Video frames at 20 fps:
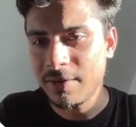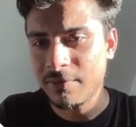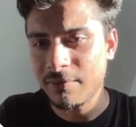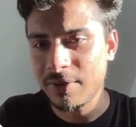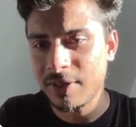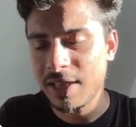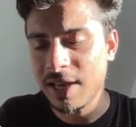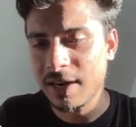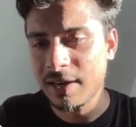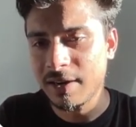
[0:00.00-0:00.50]

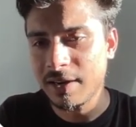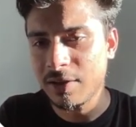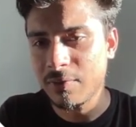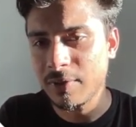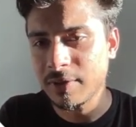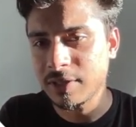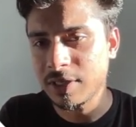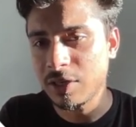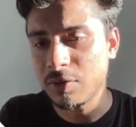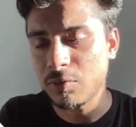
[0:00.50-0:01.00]
With that
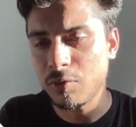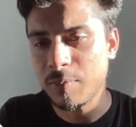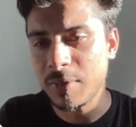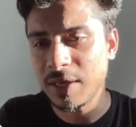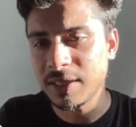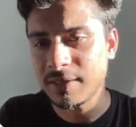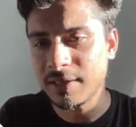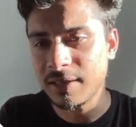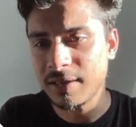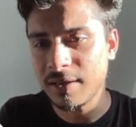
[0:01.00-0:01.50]
request, it would
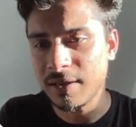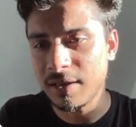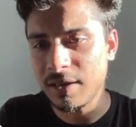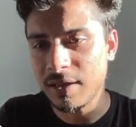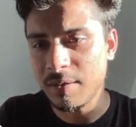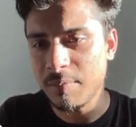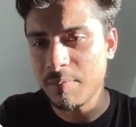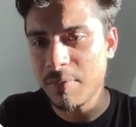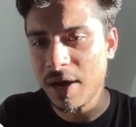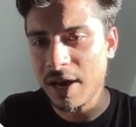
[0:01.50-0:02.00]

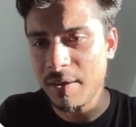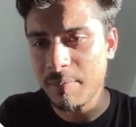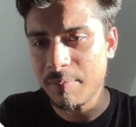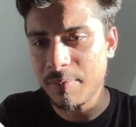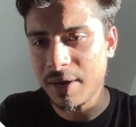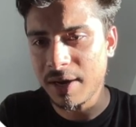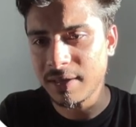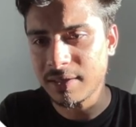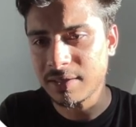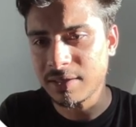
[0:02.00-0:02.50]
basically
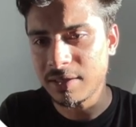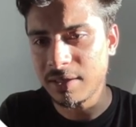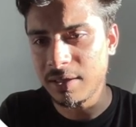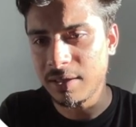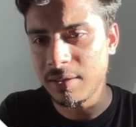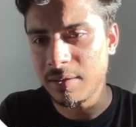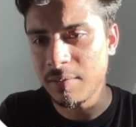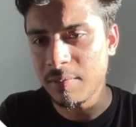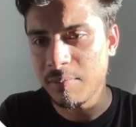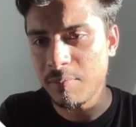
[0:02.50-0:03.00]
bypass
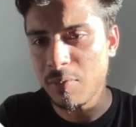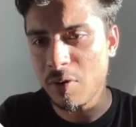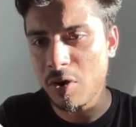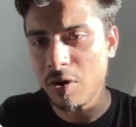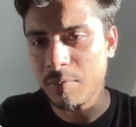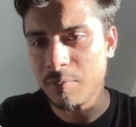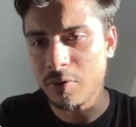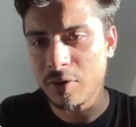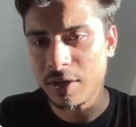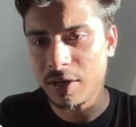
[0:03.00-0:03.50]
the
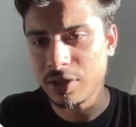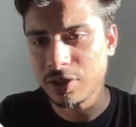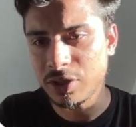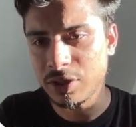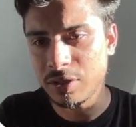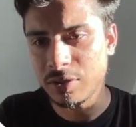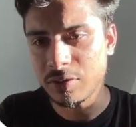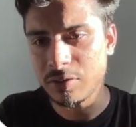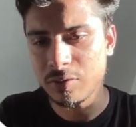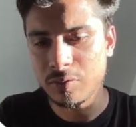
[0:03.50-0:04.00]
bot
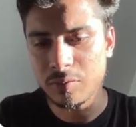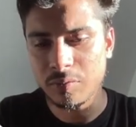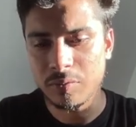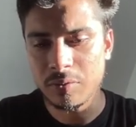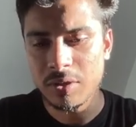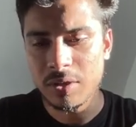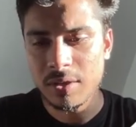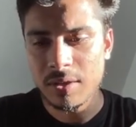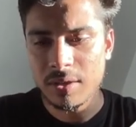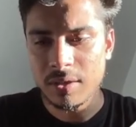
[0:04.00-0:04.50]
protection. So
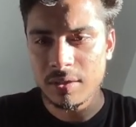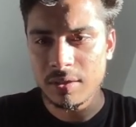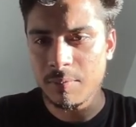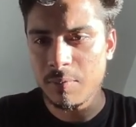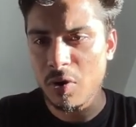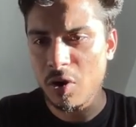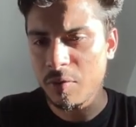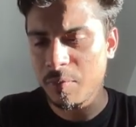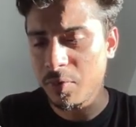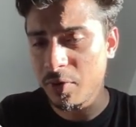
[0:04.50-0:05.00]
the
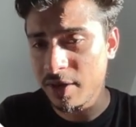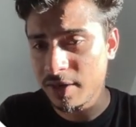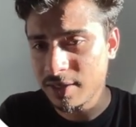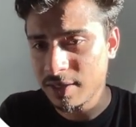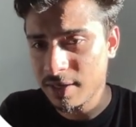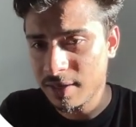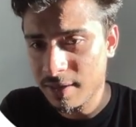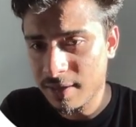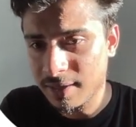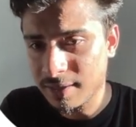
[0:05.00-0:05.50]
bot
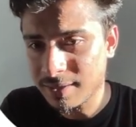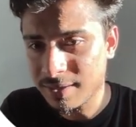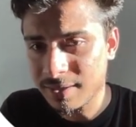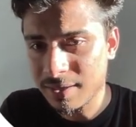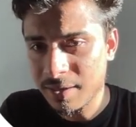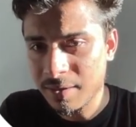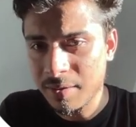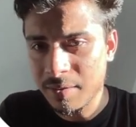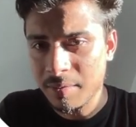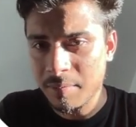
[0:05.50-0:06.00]
protection is
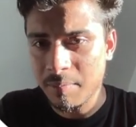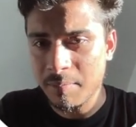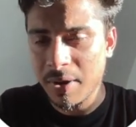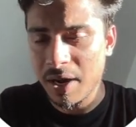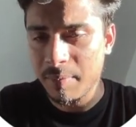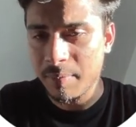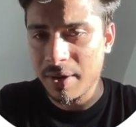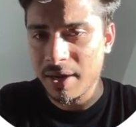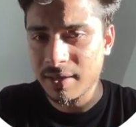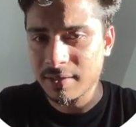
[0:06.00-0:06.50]

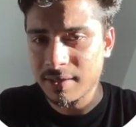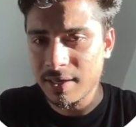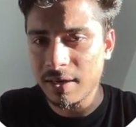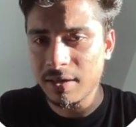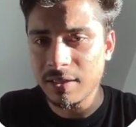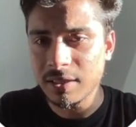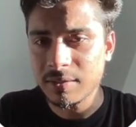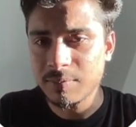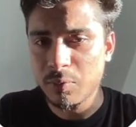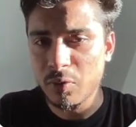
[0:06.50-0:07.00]
bypassed at
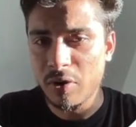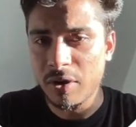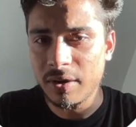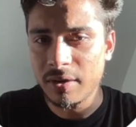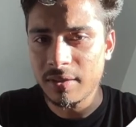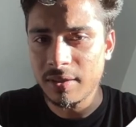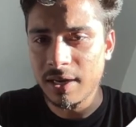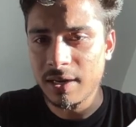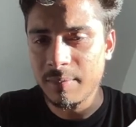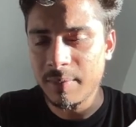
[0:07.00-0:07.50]
this
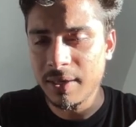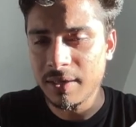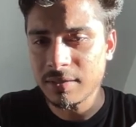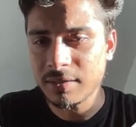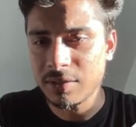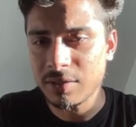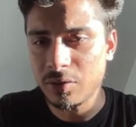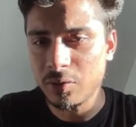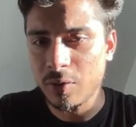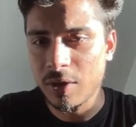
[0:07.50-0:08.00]
point. That
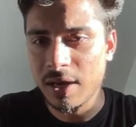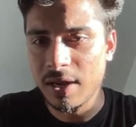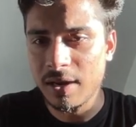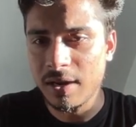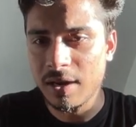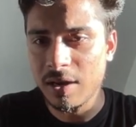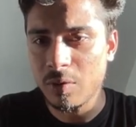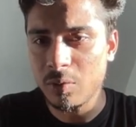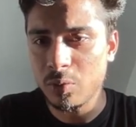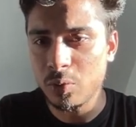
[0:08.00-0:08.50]
means you can
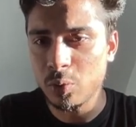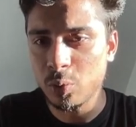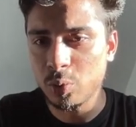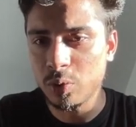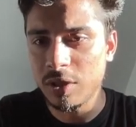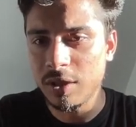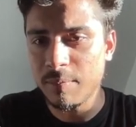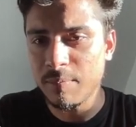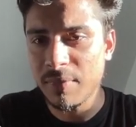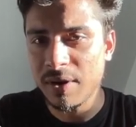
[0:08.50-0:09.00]
now do
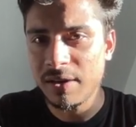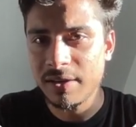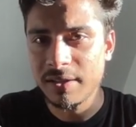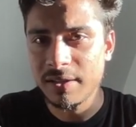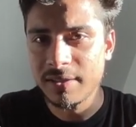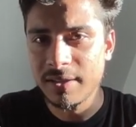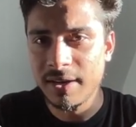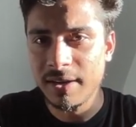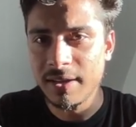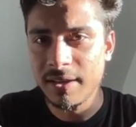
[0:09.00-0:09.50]
the
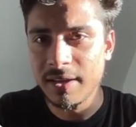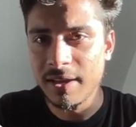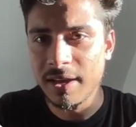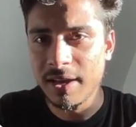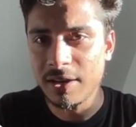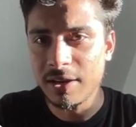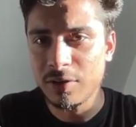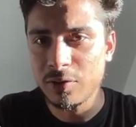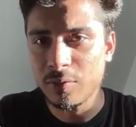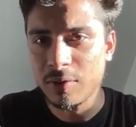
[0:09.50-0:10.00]
multi-threading,
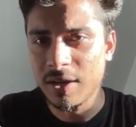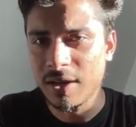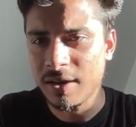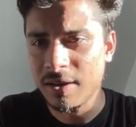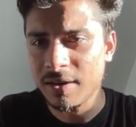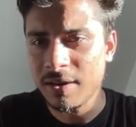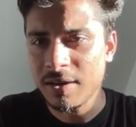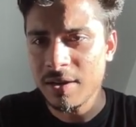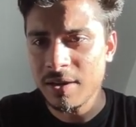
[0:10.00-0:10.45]
and you can